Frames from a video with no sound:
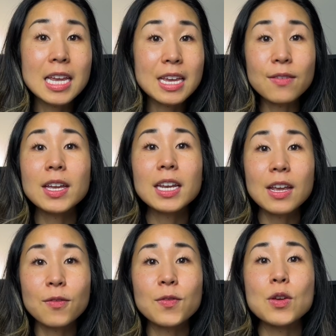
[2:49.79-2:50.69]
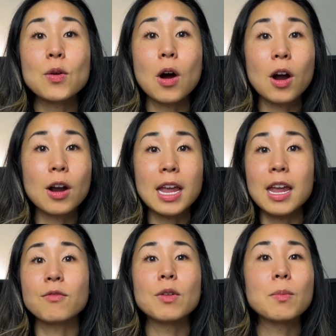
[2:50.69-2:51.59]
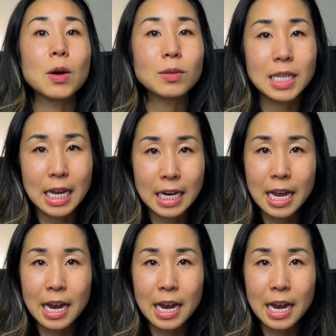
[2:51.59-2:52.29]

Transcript: Even if you are a remote data